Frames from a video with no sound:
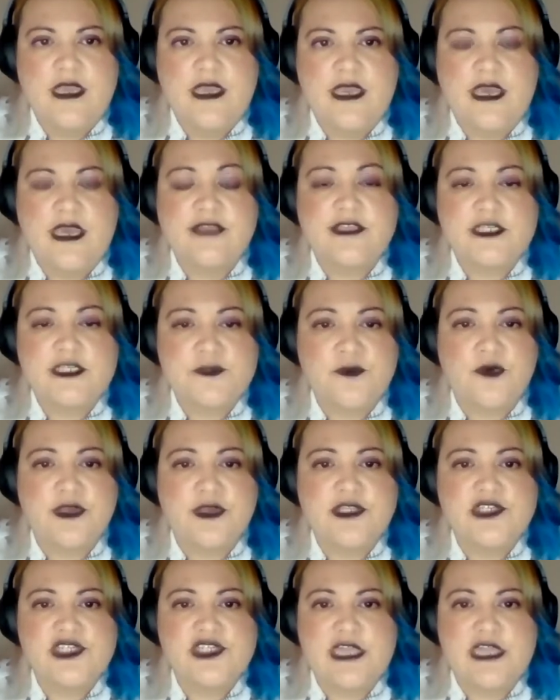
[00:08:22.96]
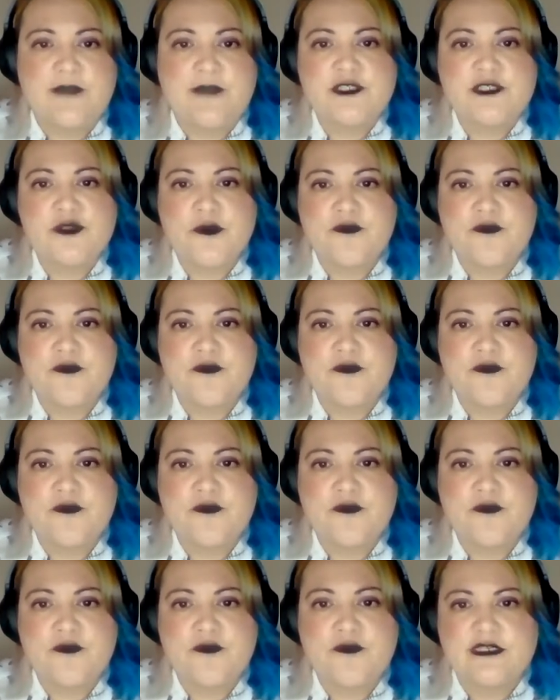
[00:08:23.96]
At this point, she led me to a broom
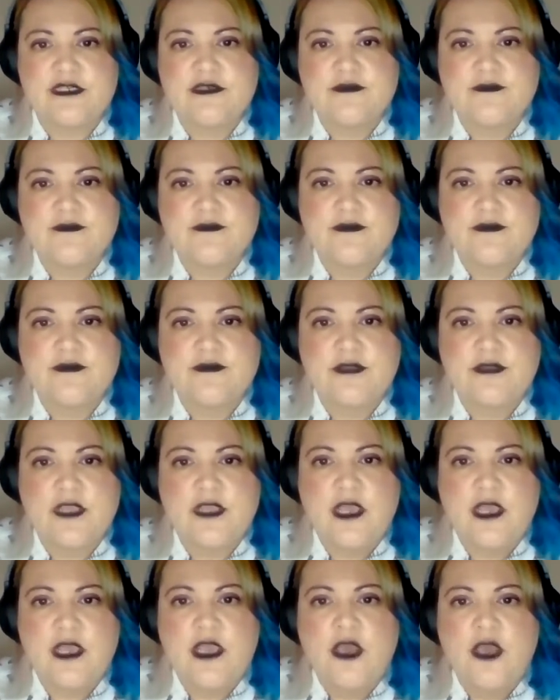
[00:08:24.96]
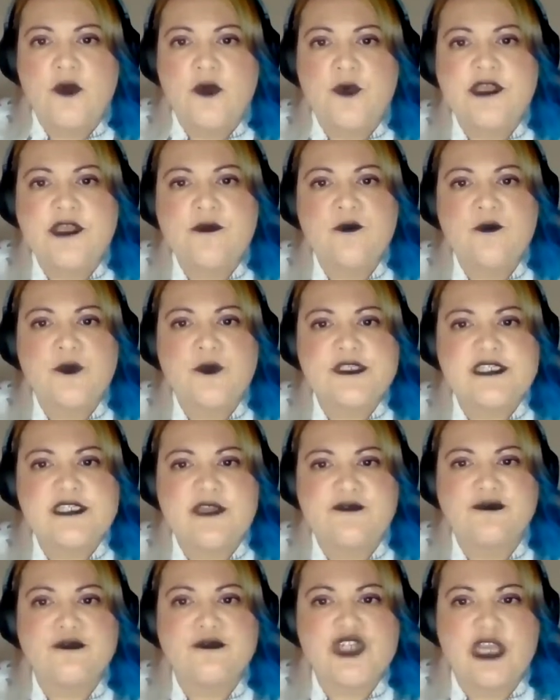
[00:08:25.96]
closet. Within were
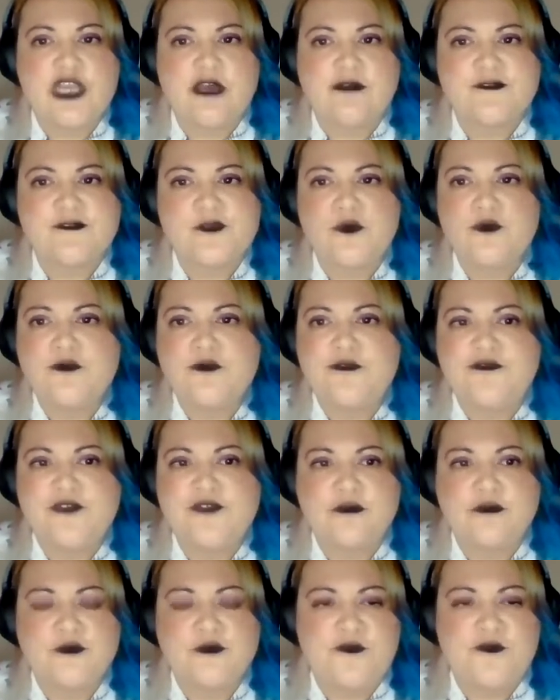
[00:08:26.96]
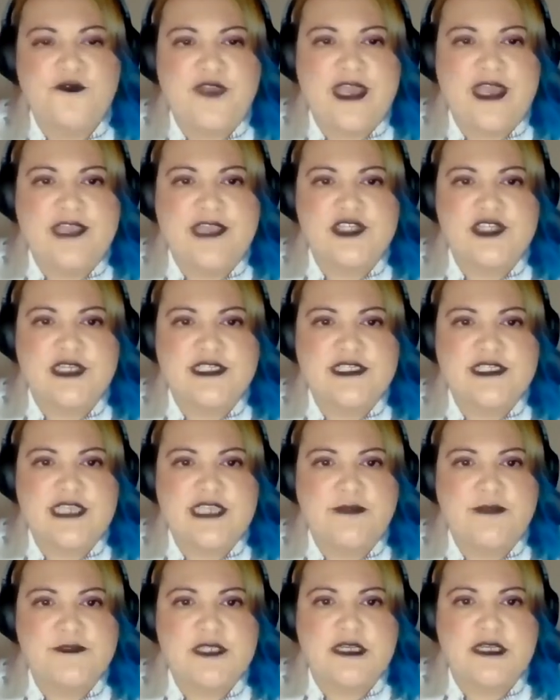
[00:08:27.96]
several shelves, all filled with VHS
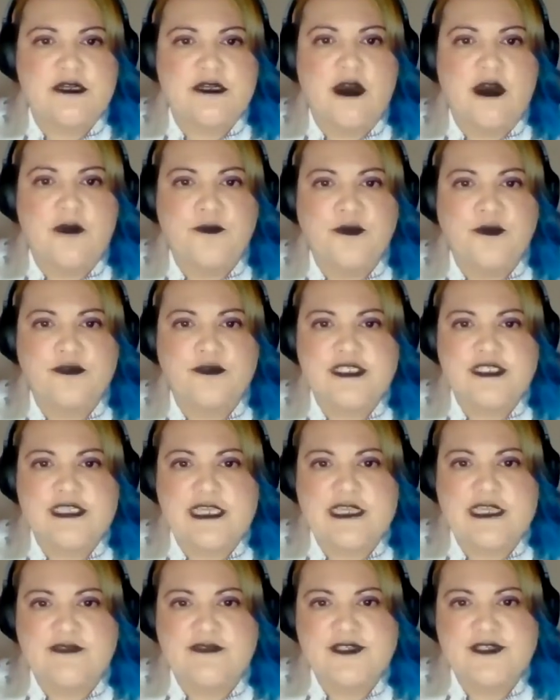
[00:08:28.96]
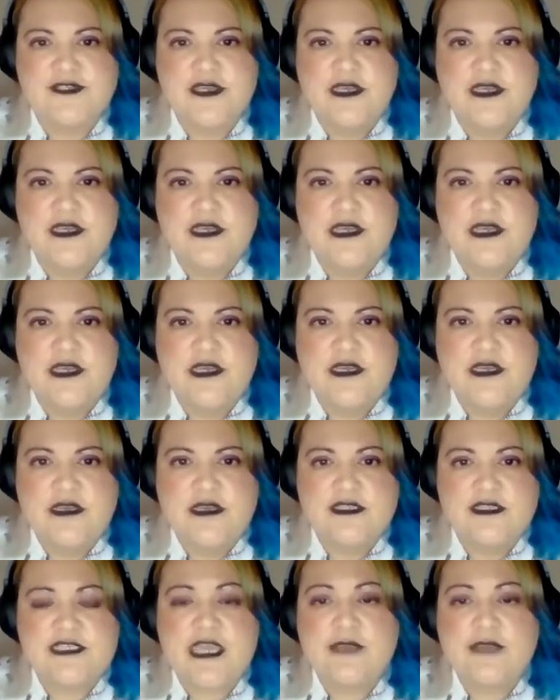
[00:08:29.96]
tapes and cardboard sleeves.
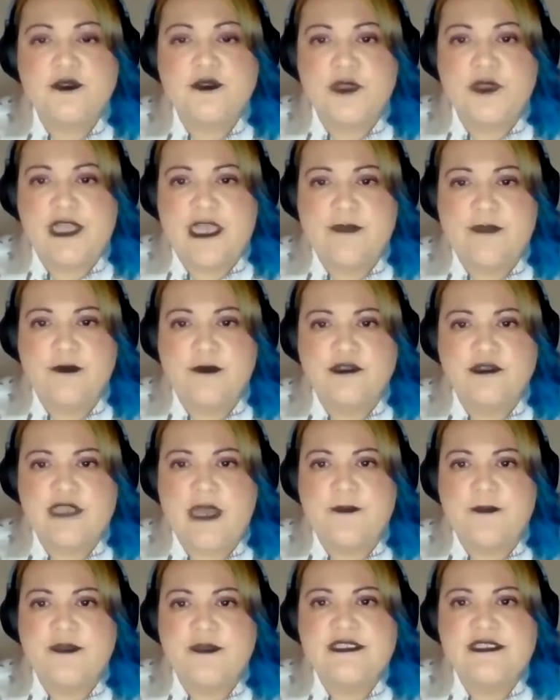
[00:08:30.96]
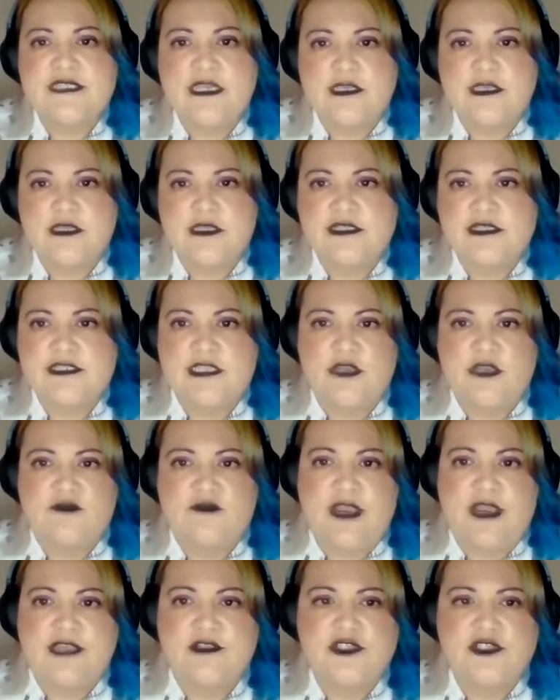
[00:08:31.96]
The tapes were labelled and meticulously
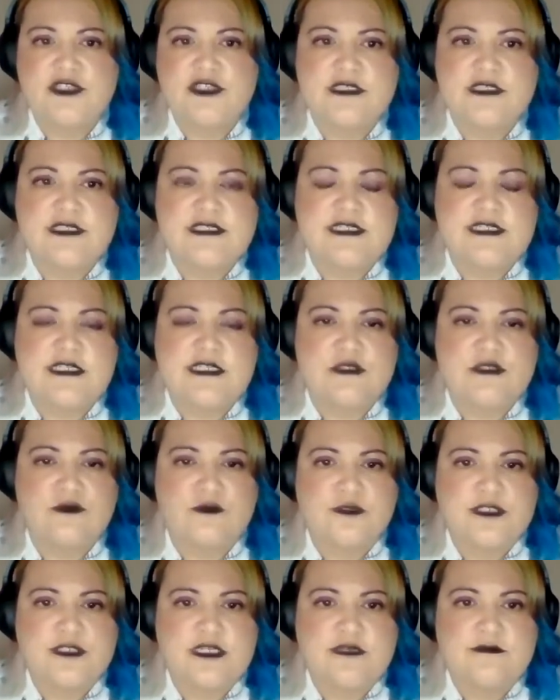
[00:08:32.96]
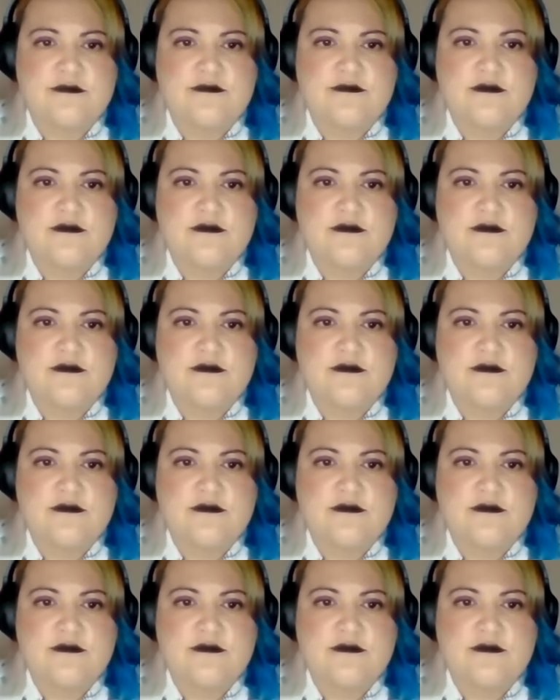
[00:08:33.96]
arranged into season order.